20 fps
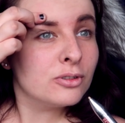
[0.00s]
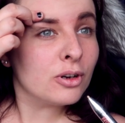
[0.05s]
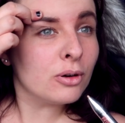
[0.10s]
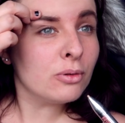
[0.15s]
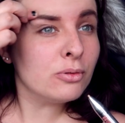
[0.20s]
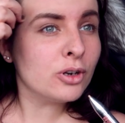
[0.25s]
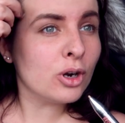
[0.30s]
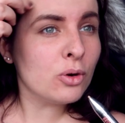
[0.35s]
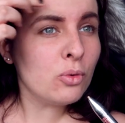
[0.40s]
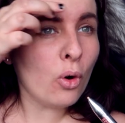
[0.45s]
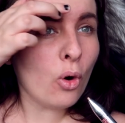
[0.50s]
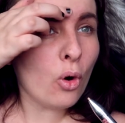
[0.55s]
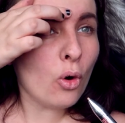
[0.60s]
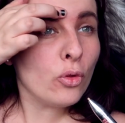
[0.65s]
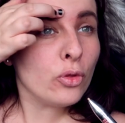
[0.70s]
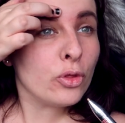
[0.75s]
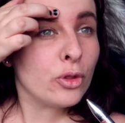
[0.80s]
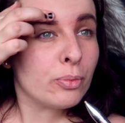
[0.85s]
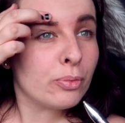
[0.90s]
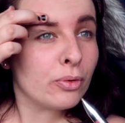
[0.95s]
Don't go
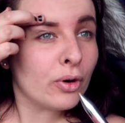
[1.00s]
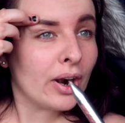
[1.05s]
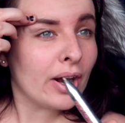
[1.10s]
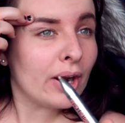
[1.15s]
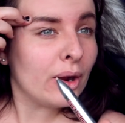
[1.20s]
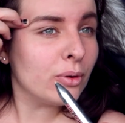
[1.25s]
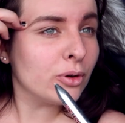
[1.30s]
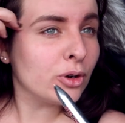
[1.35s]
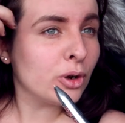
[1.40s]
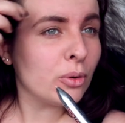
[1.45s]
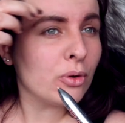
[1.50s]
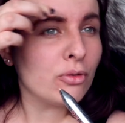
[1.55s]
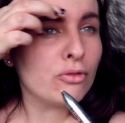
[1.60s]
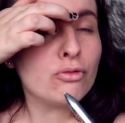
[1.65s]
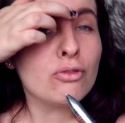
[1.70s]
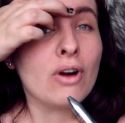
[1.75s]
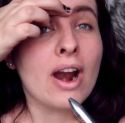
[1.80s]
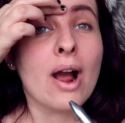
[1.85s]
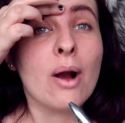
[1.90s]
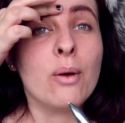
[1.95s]
on the brow. Go
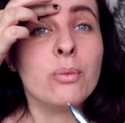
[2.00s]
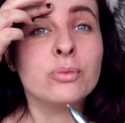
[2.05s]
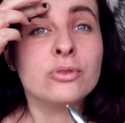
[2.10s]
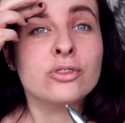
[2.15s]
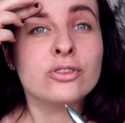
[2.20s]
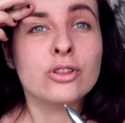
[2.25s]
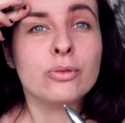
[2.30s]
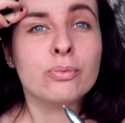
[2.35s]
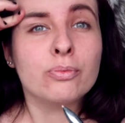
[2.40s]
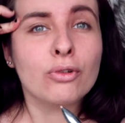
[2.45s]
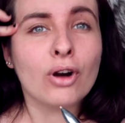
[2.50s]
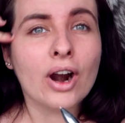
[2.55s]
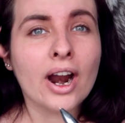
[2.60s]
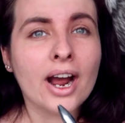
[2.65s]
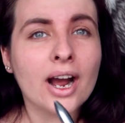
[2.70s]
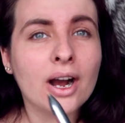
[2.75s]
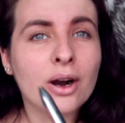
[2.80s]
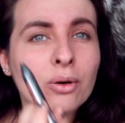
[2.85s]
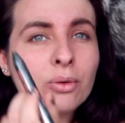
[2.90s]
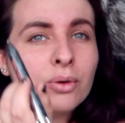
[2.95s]
around the
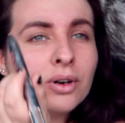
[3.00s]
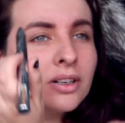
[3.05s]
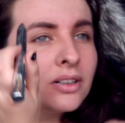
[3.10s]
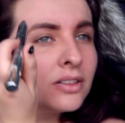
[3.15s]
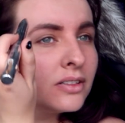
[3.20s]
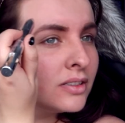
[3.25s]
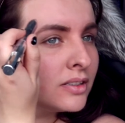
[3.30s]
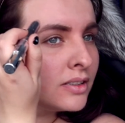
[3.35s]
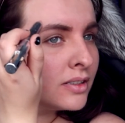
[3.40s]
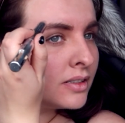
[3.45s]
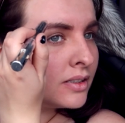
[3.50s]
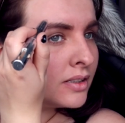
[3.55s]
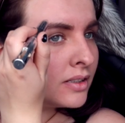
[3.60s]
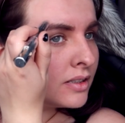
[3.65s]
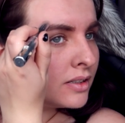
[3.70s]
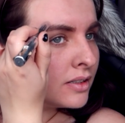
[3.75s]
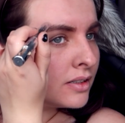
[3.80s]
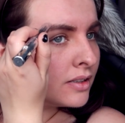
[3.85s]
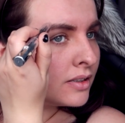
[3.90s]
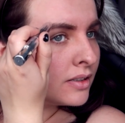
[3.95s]
brow.
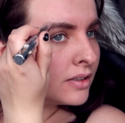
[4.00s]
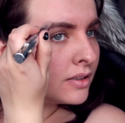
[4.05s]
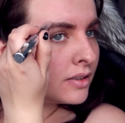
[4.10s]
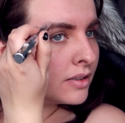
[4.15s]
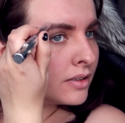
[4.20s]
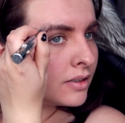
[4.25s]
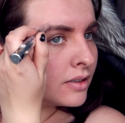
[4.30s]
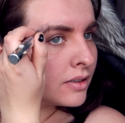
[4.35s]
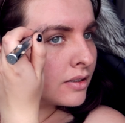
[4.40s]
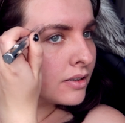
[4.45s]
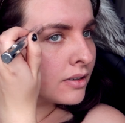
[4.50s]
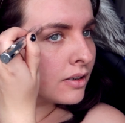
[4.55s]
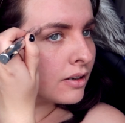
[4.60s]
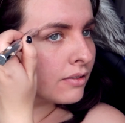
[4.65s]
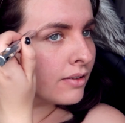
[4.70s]
Go